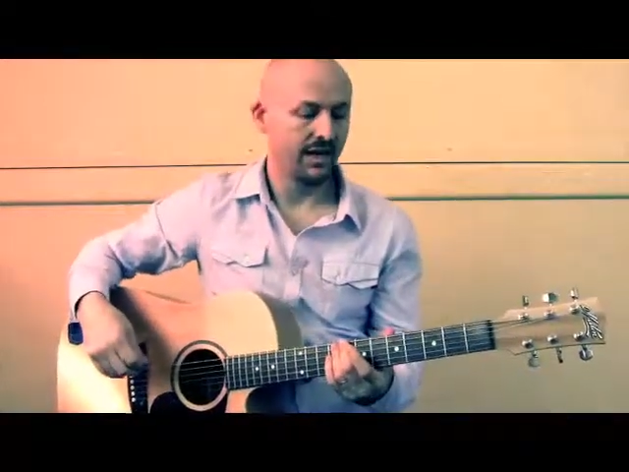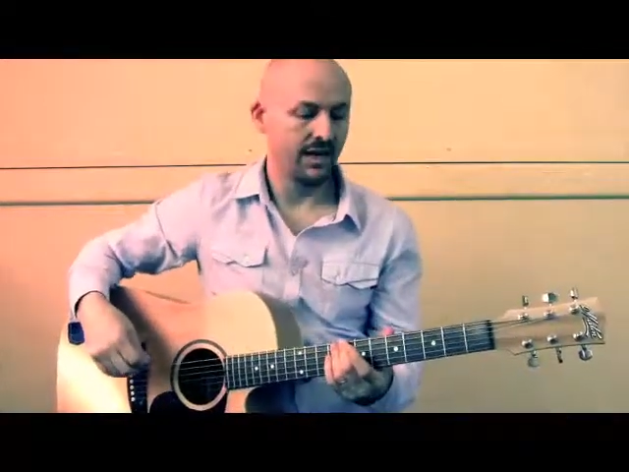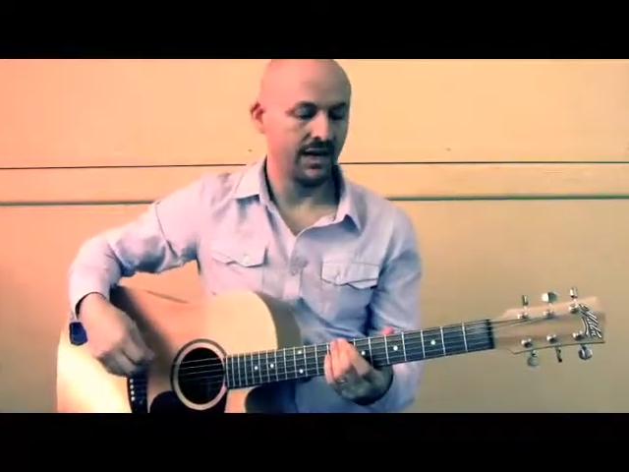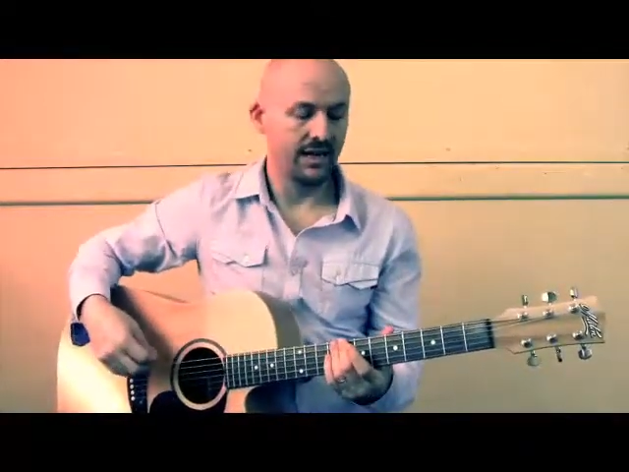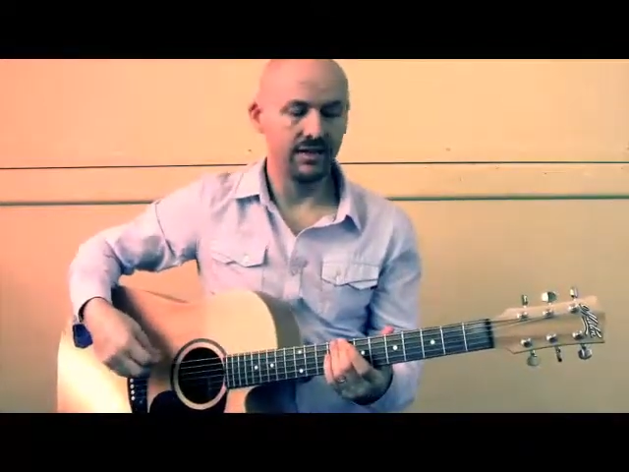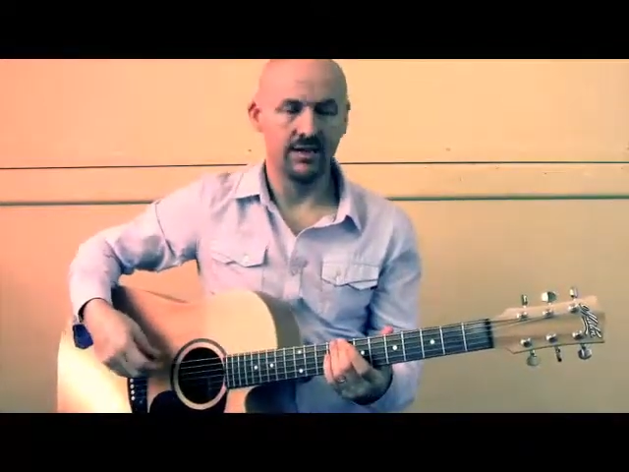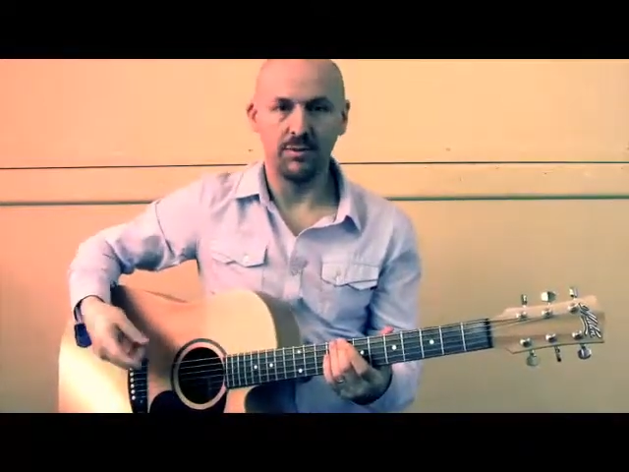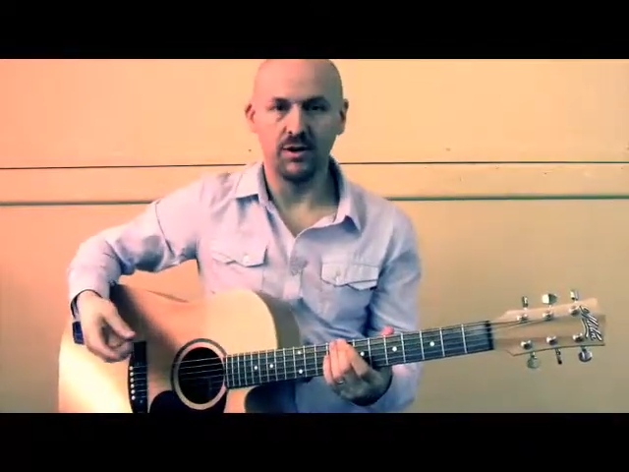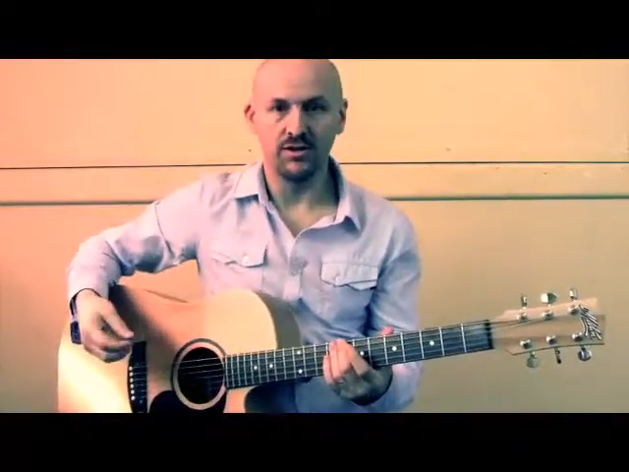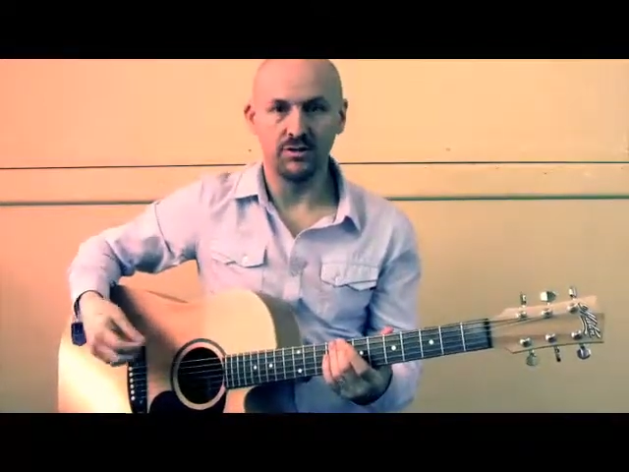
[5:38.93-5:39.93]
and they
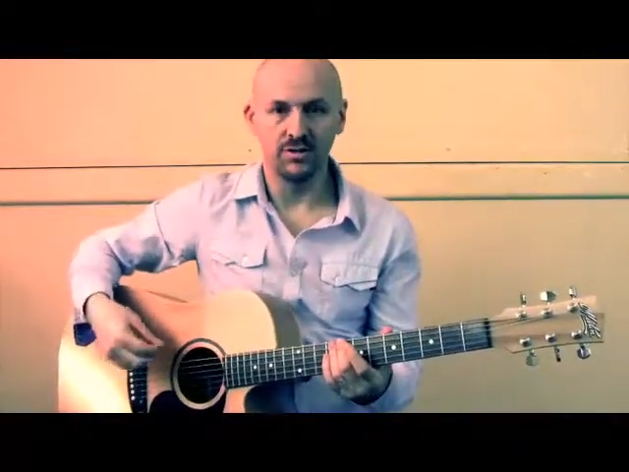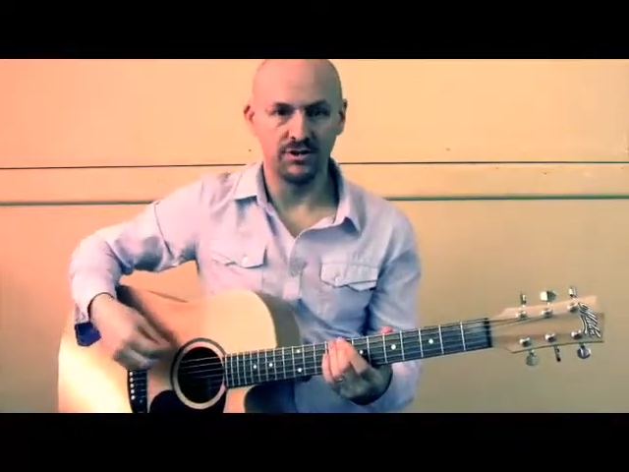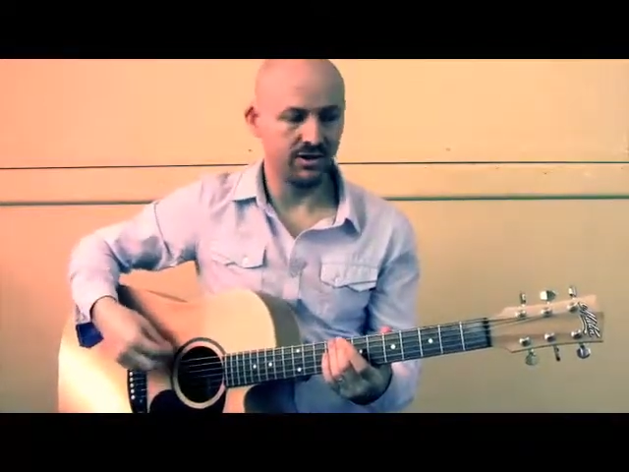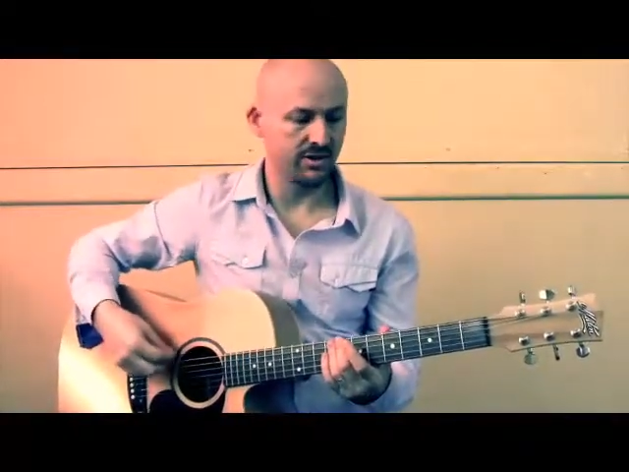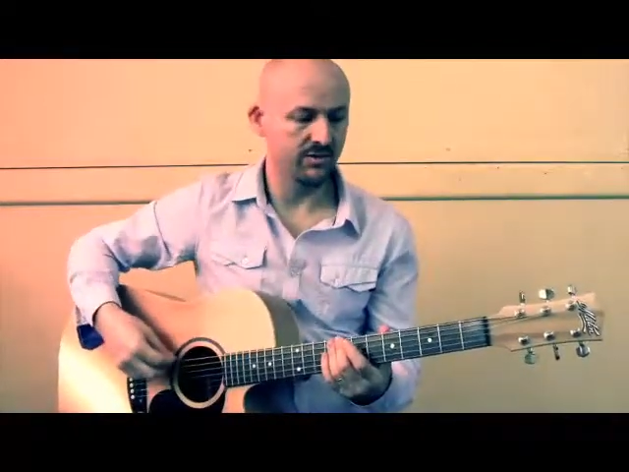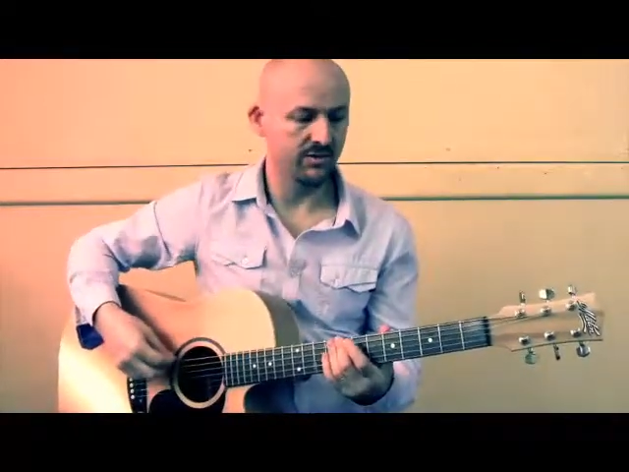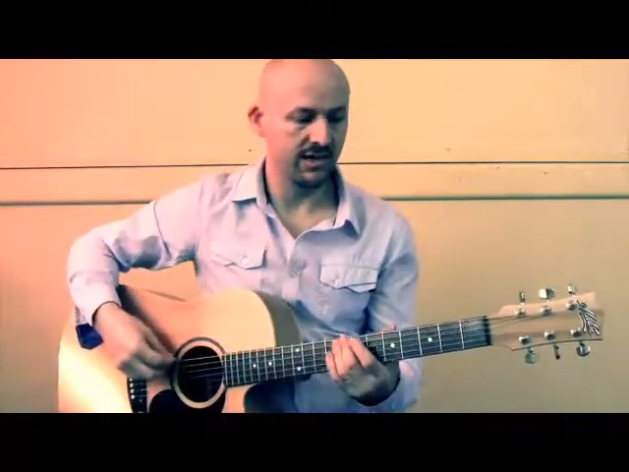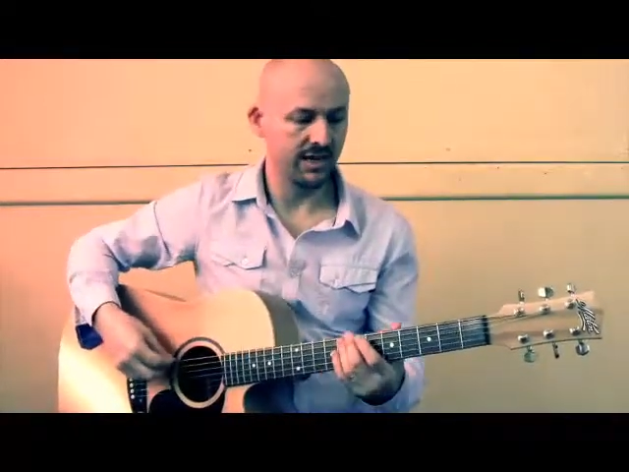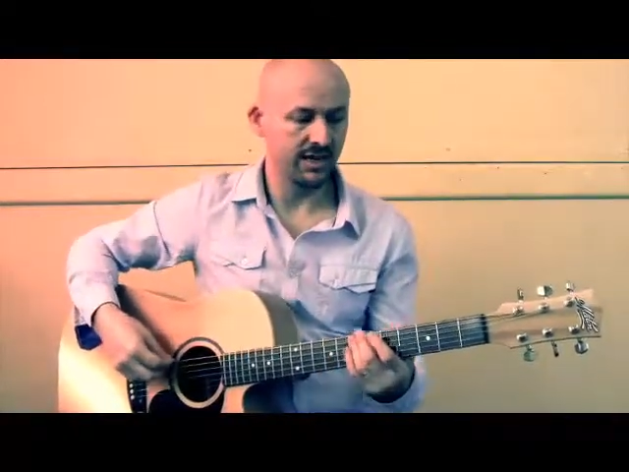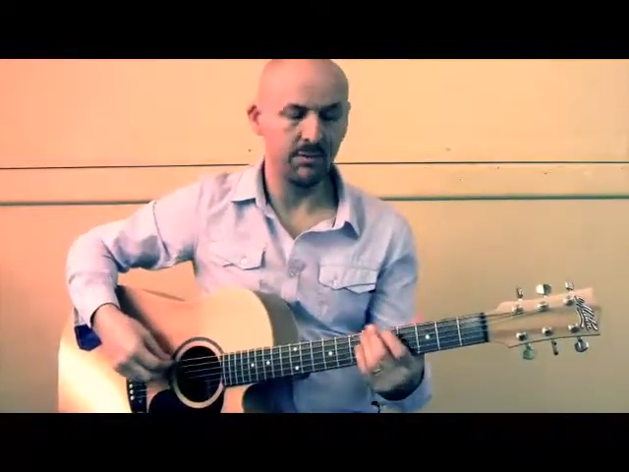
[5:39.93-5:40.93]
might do a song
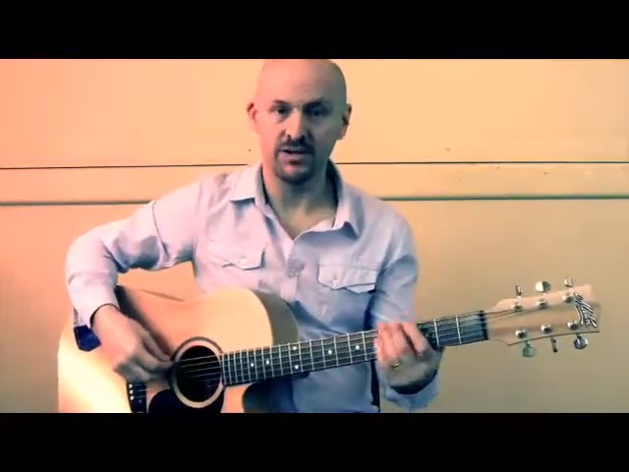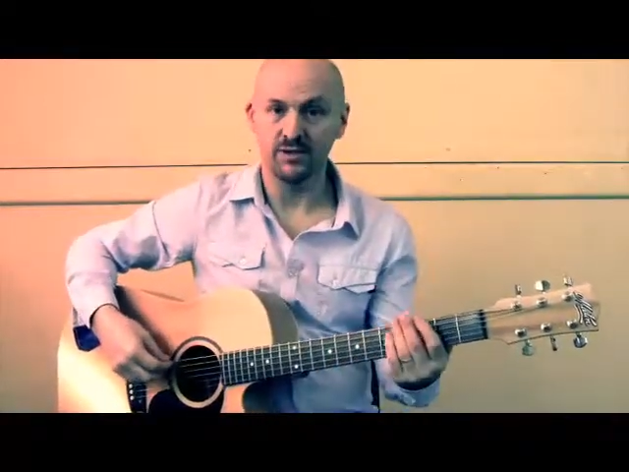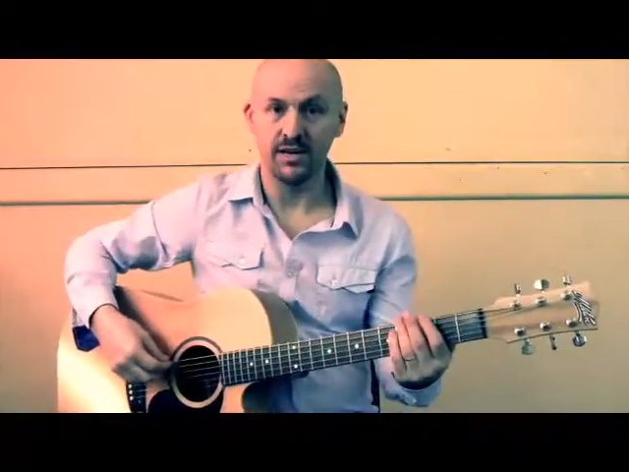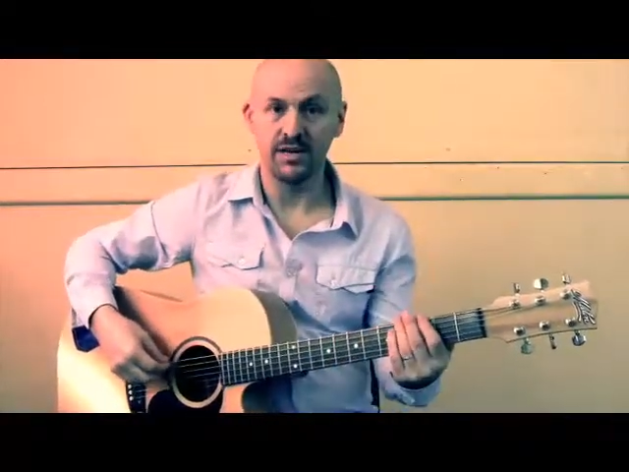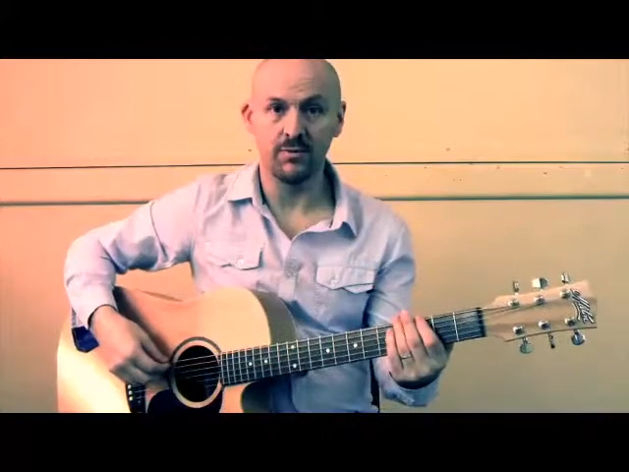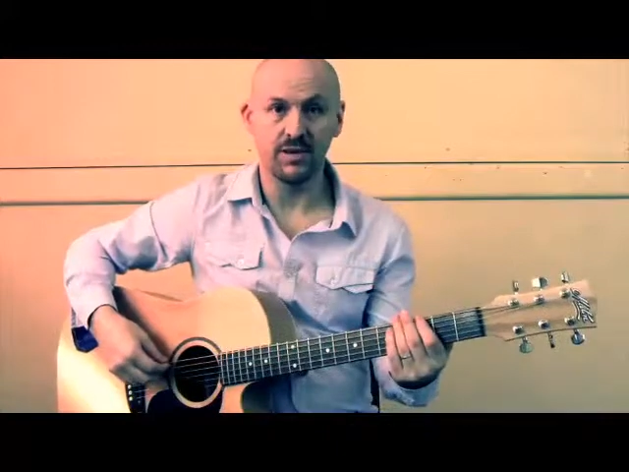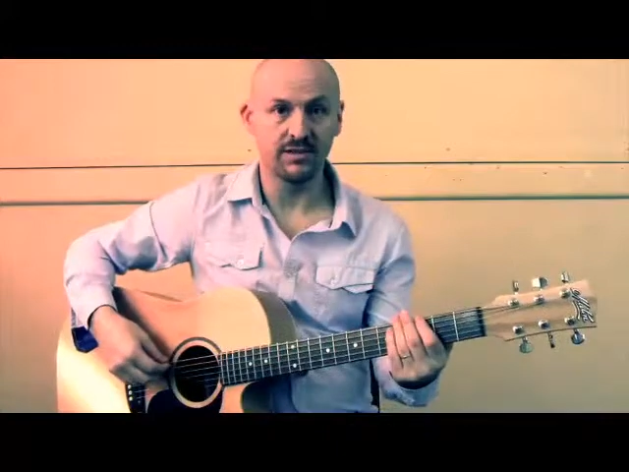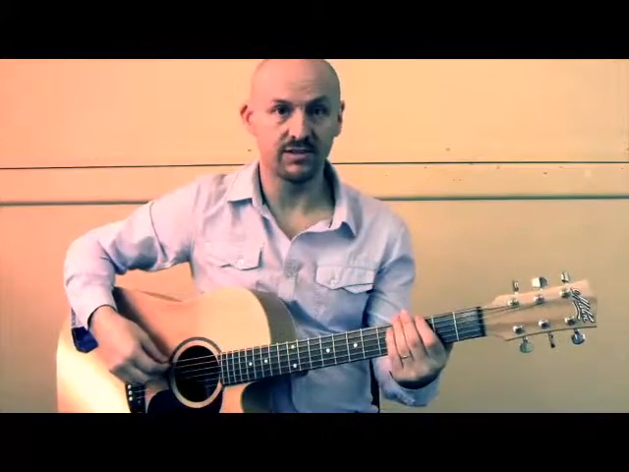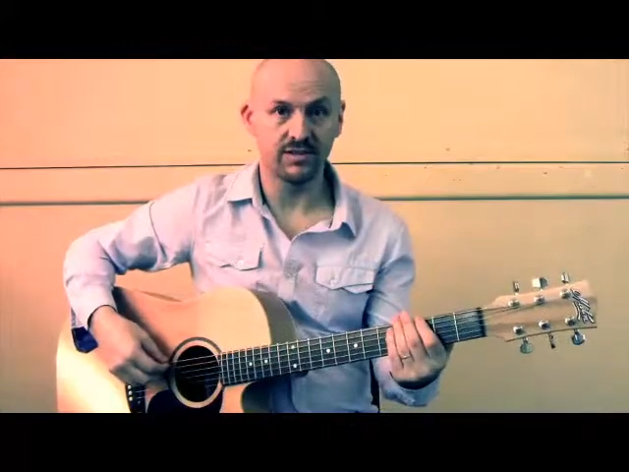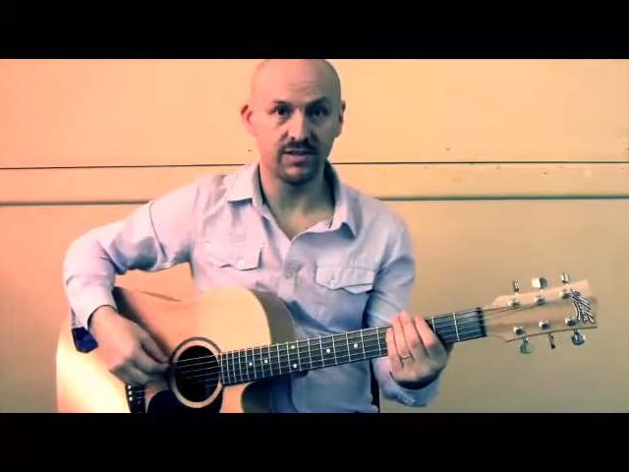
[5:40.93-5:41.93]
and they might just play it
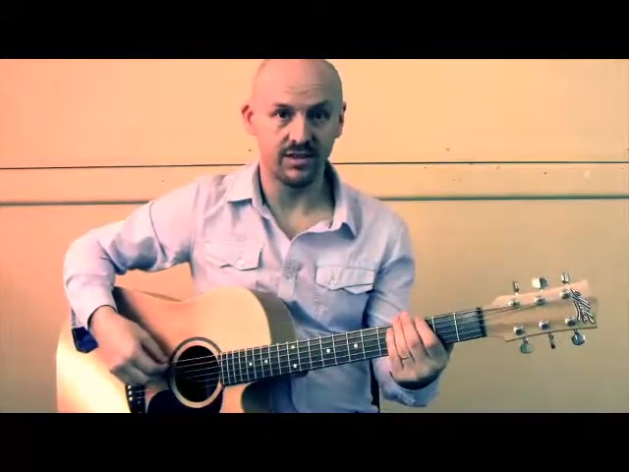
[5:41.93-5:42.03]
once,